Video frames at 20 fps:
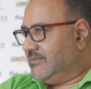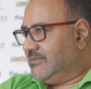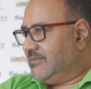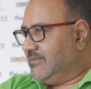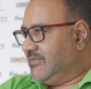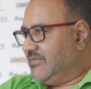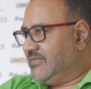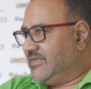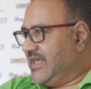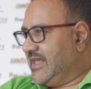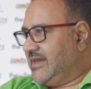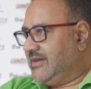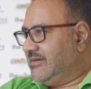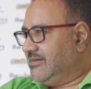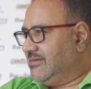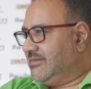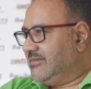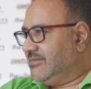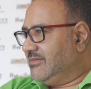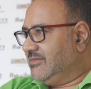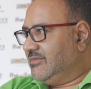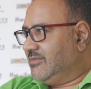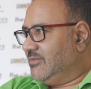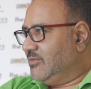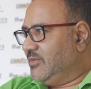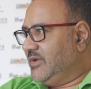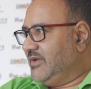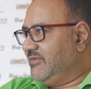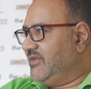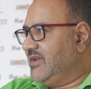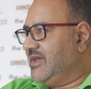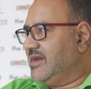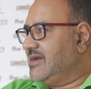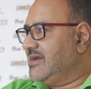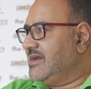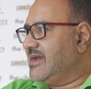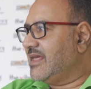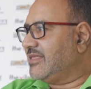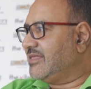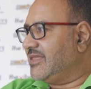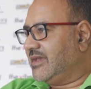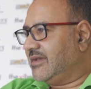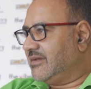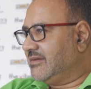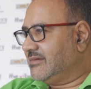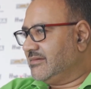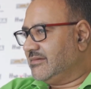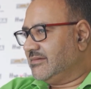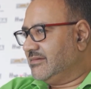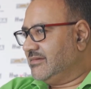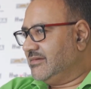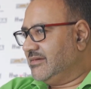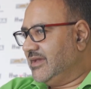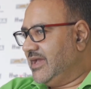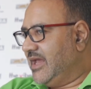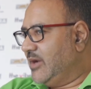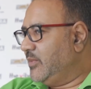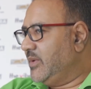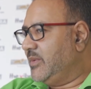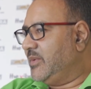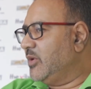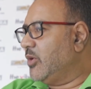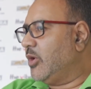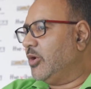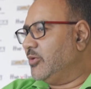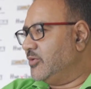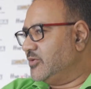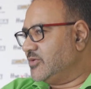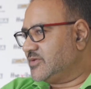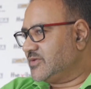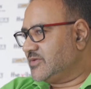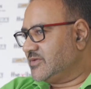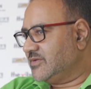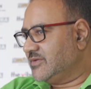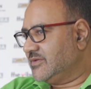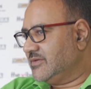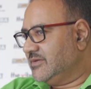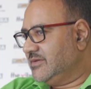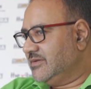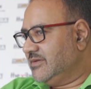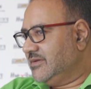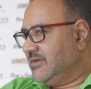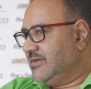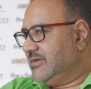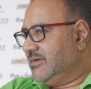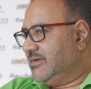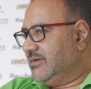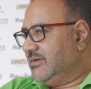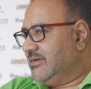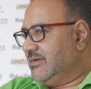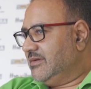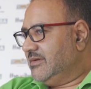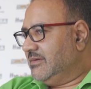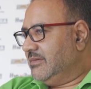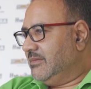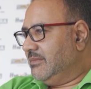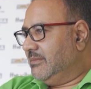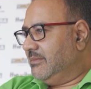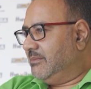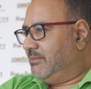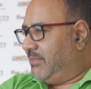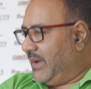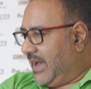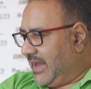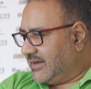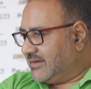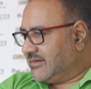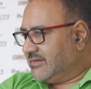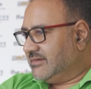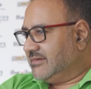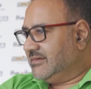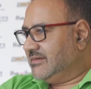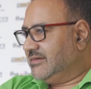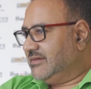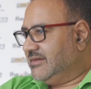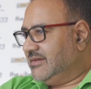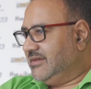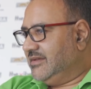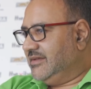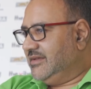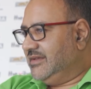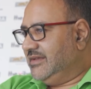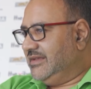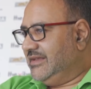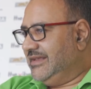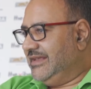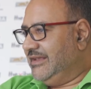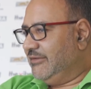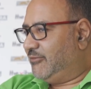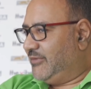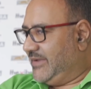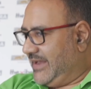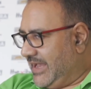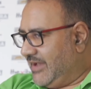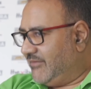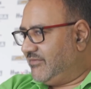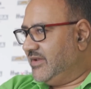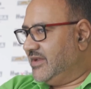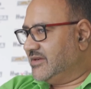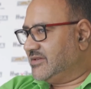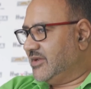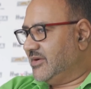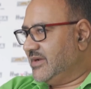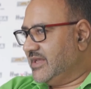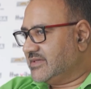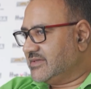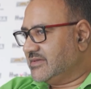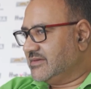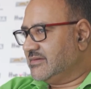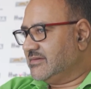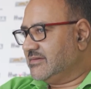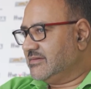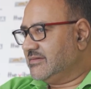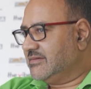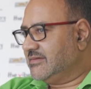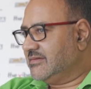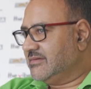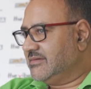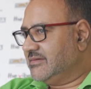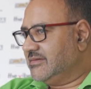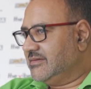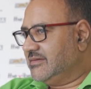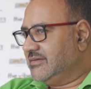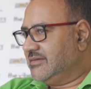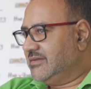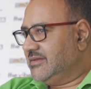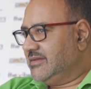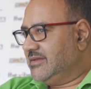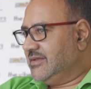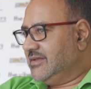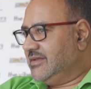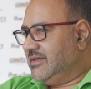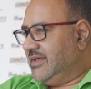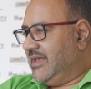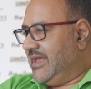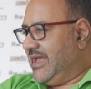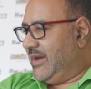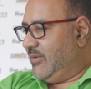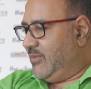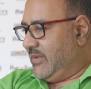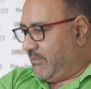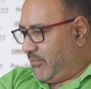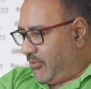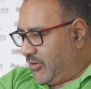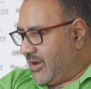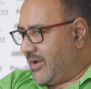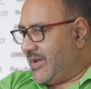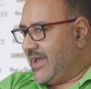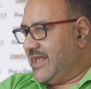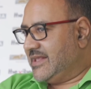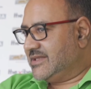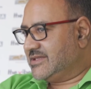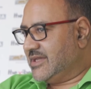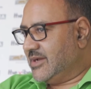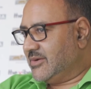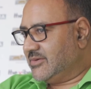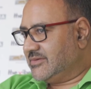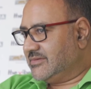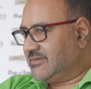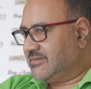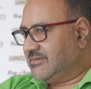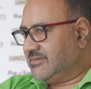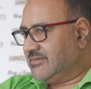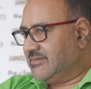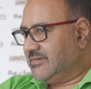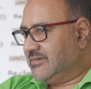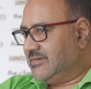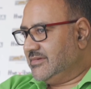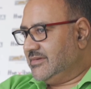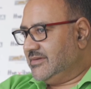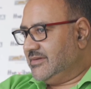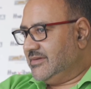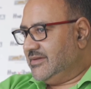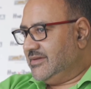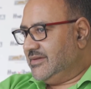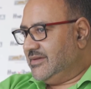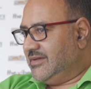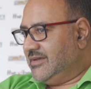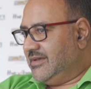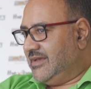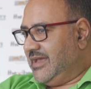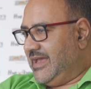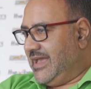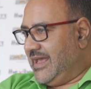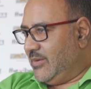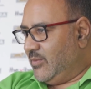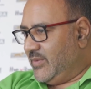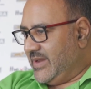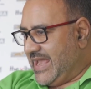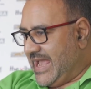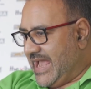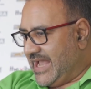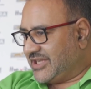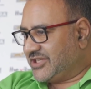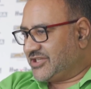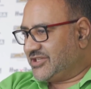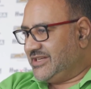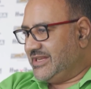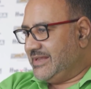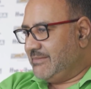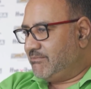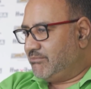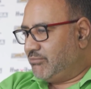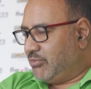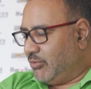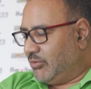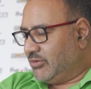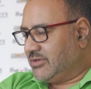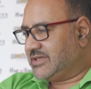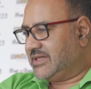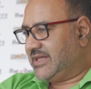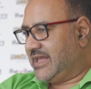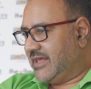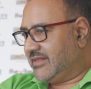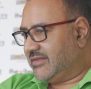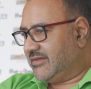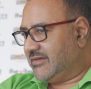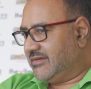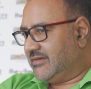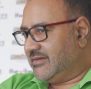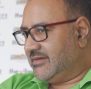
then we've learned nothing and we will all lose. But if we have learned our lesson and we put our hands out and we actually pull together,